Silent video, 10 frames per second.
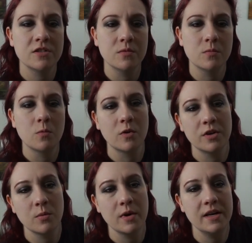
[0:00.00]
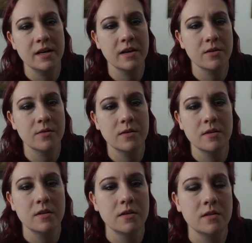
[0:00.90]
and work your way down.
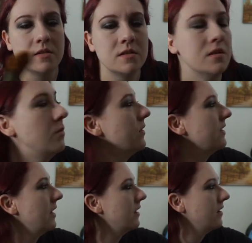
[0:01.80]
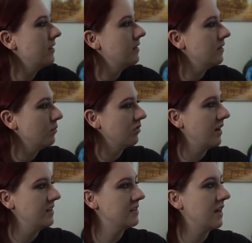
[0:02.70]
So you want the
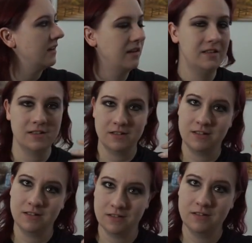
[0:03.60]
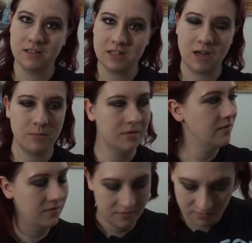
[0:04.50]
brightest highlights at the top of
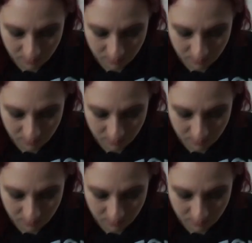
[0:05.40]
the